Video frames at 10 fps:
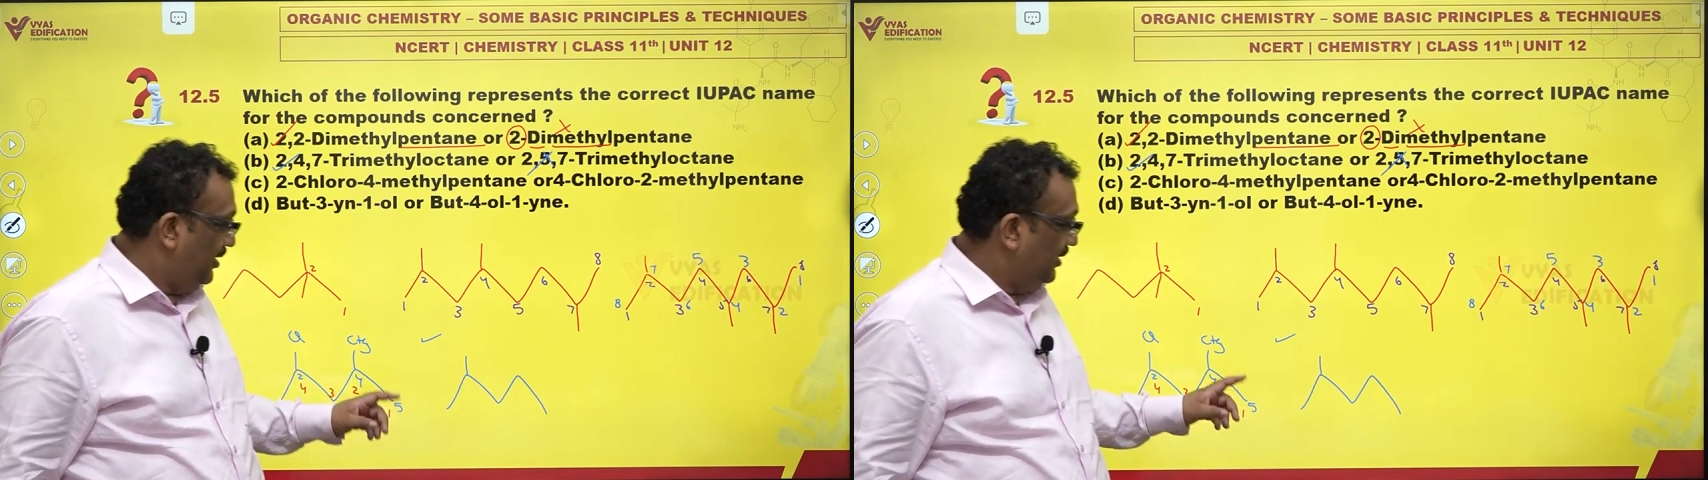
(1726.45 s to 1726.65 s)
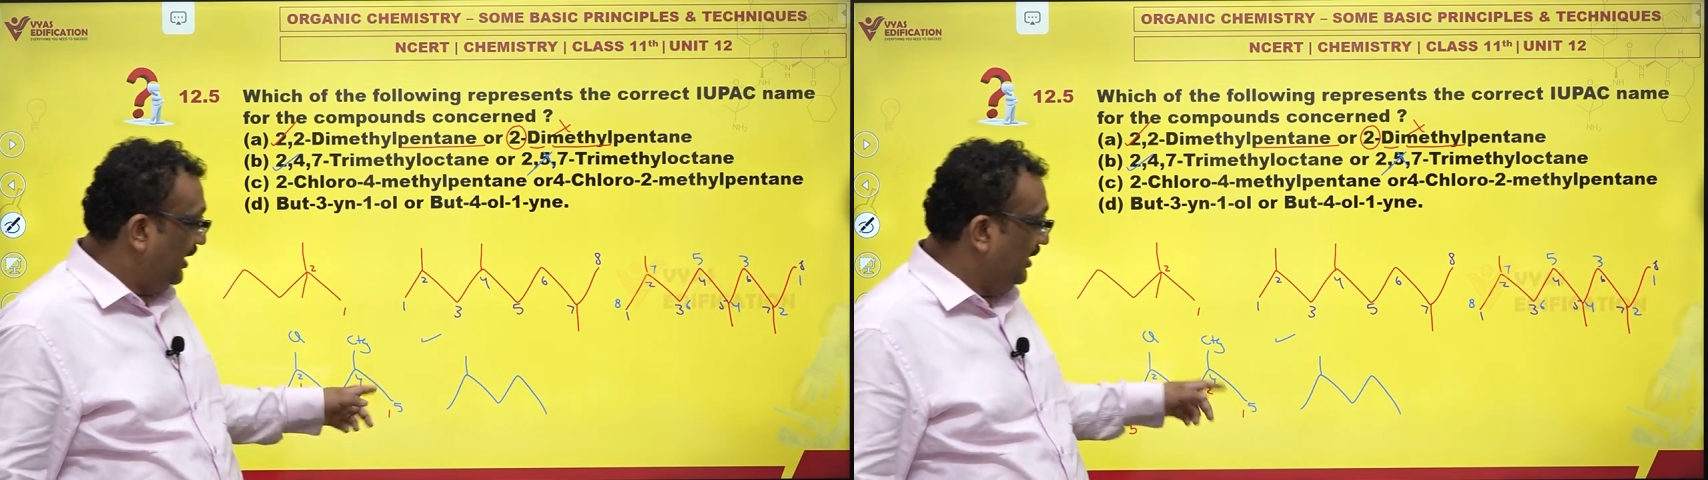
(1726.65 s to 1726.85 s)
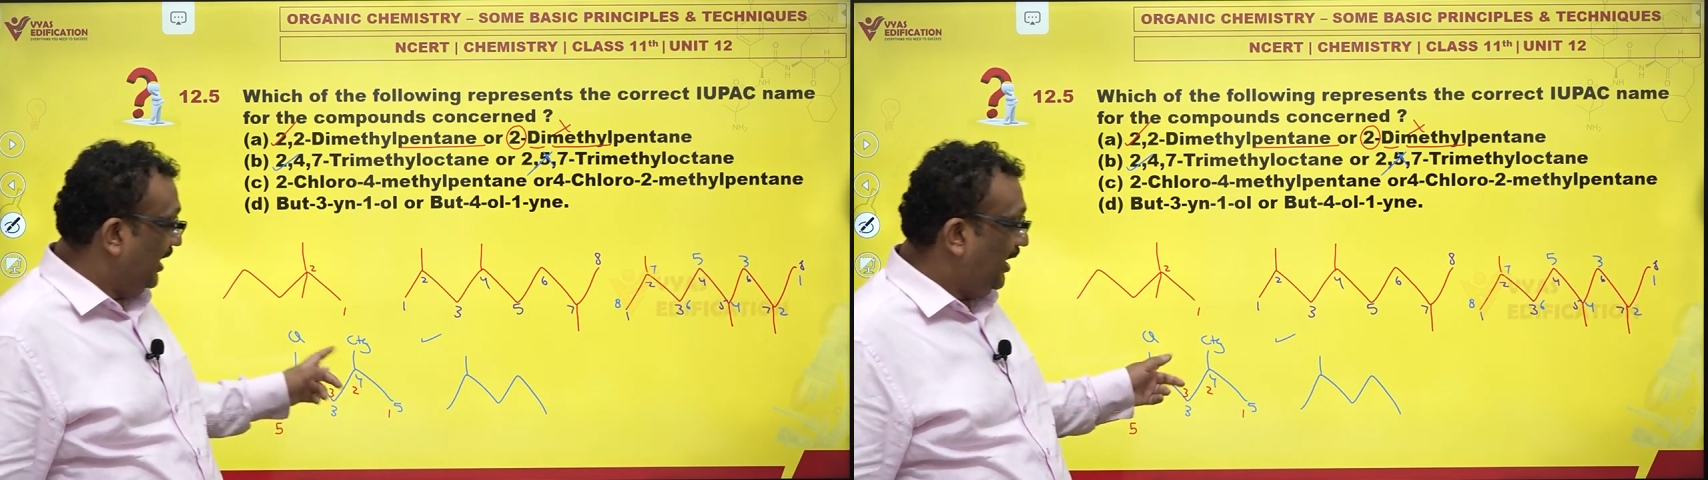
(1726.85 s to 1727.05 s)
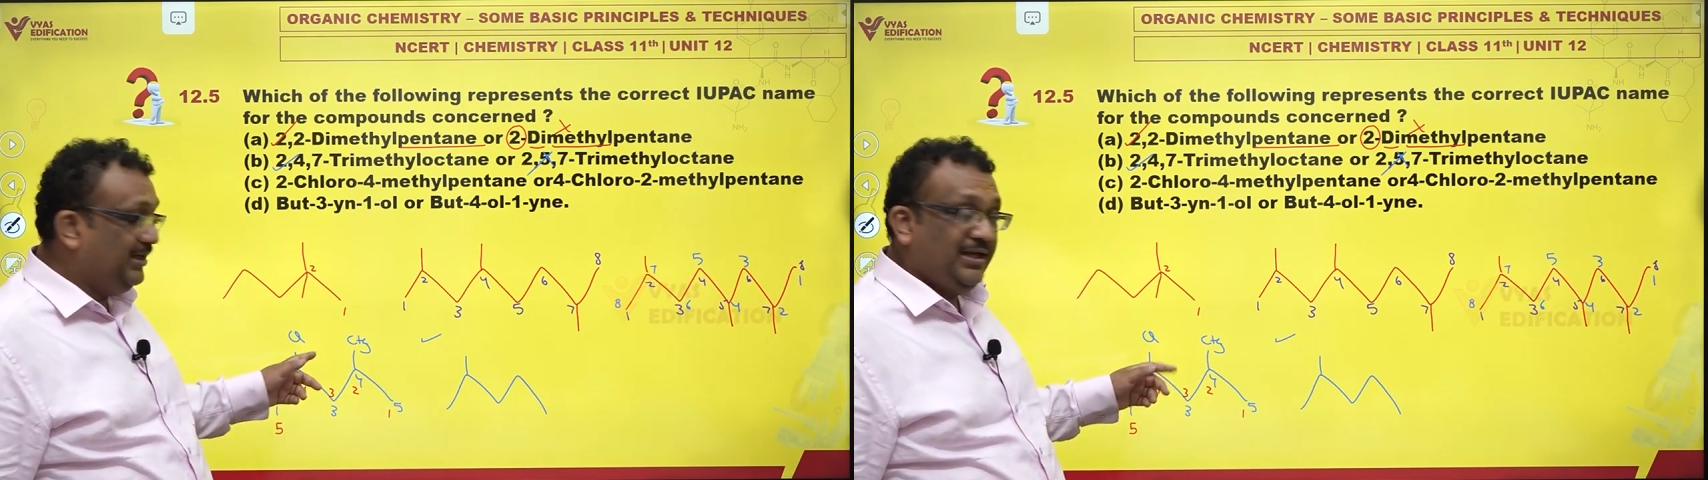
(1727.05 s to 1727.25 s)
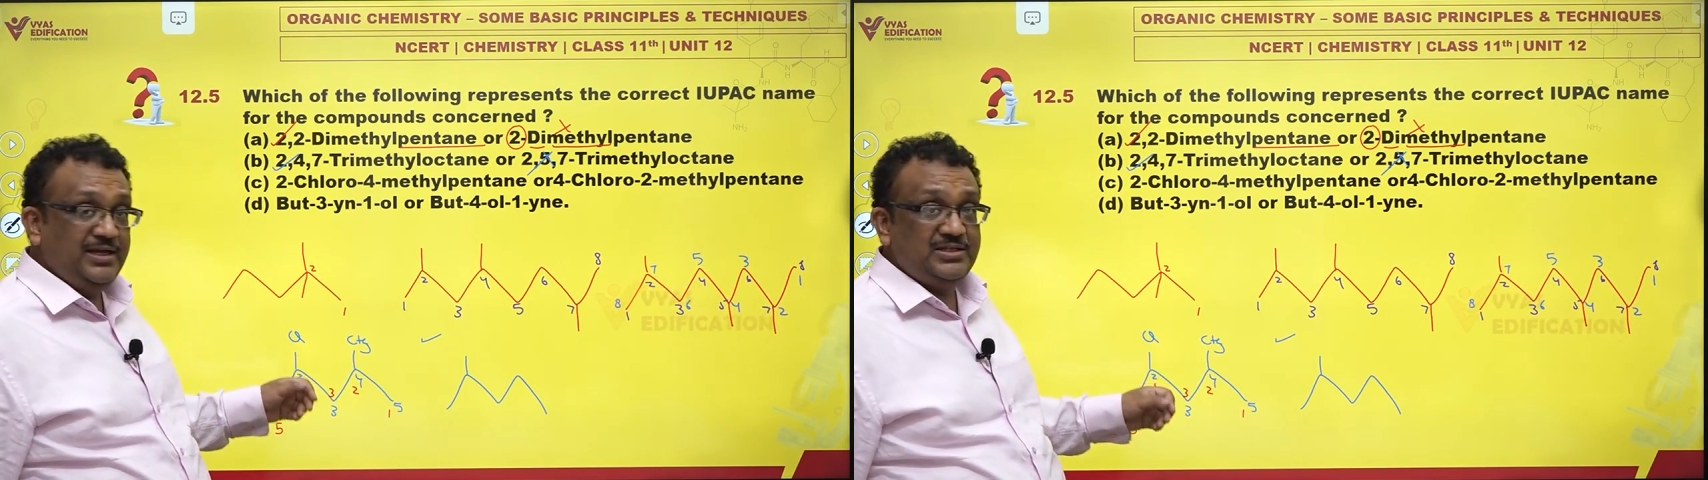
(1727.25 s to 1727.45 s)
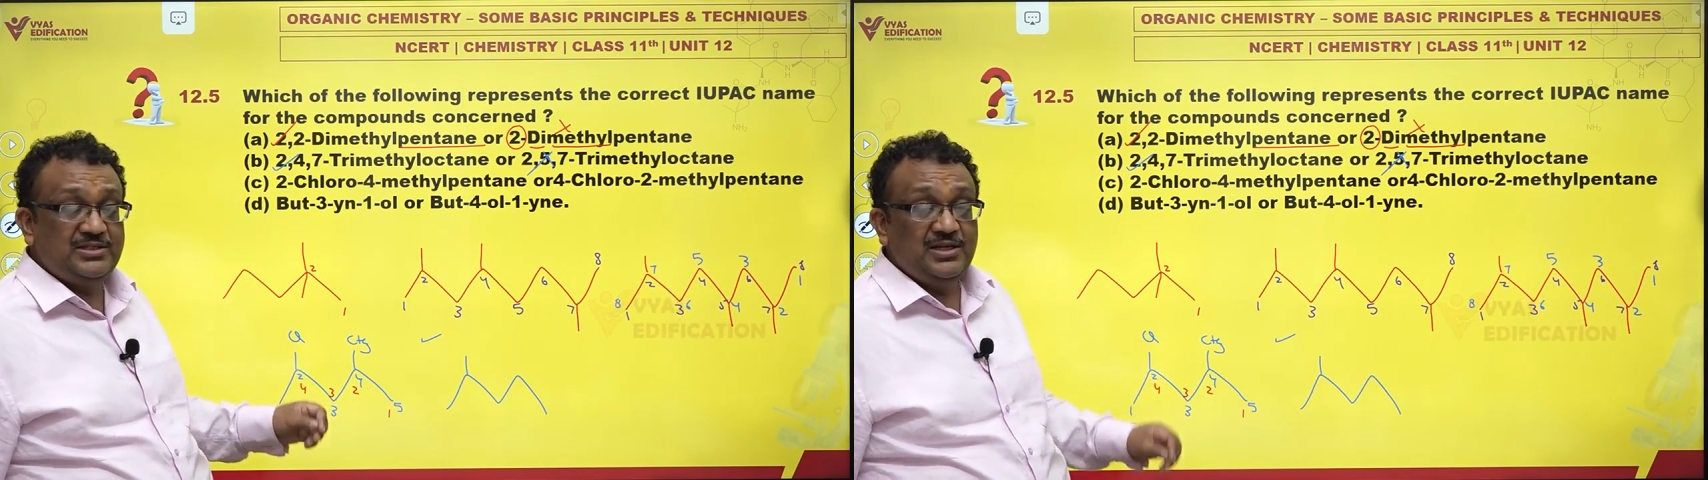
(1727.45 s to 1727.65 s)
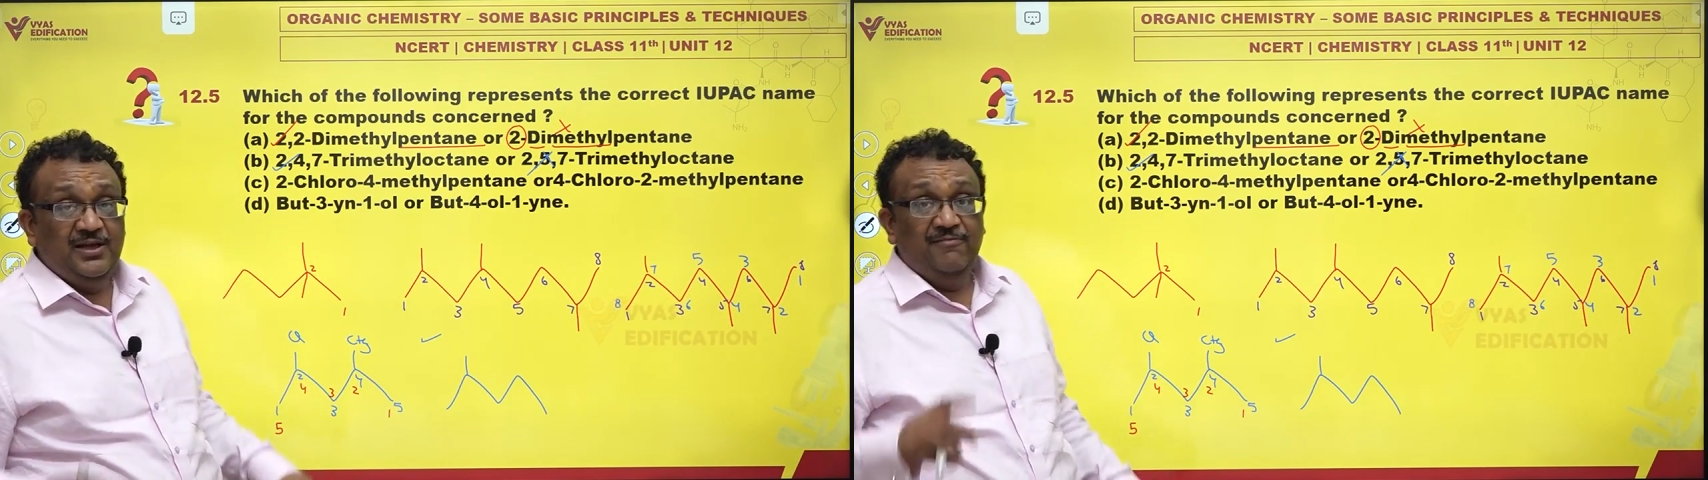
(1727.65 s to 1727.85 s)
Then in that case,